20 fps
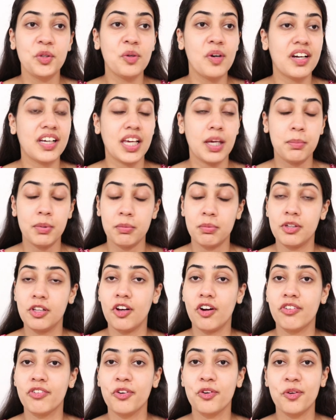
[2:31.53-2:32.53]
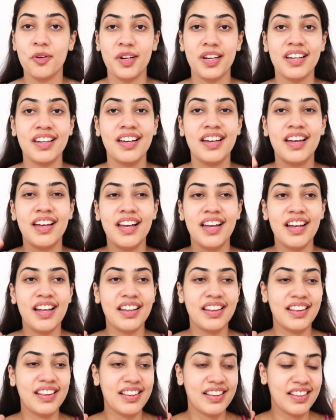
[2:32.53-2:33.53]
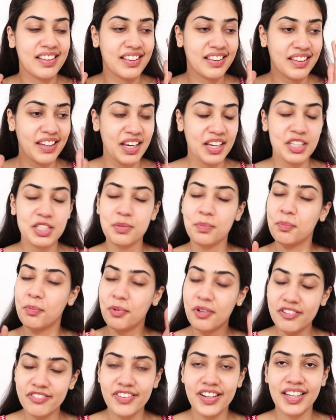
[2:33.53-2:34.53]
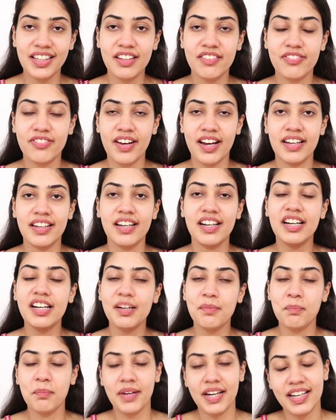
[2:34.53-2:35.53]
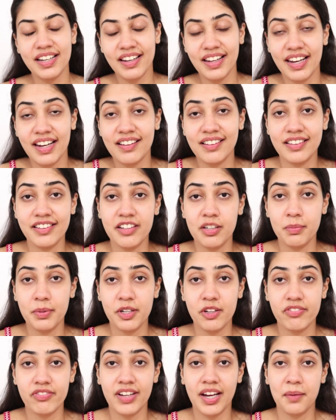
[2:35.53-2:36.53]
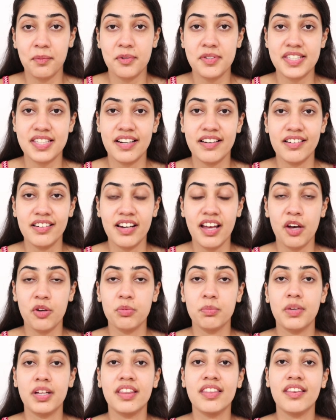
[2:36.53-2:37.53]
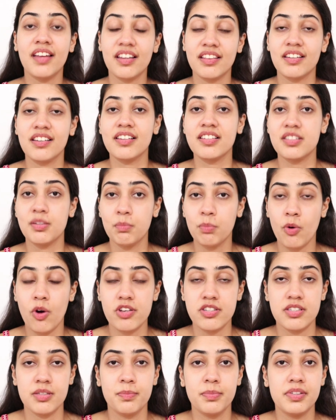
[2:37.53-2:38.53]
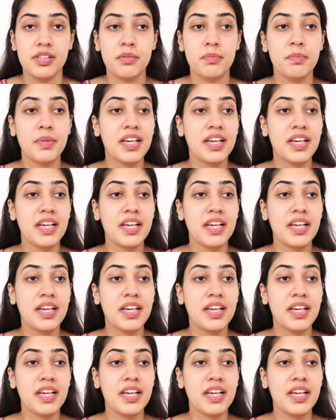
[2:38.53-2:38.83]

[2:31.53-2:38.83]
You are capable of doing things perfectly fine. It may take a little bit of time to settle down, but nothing is impossible.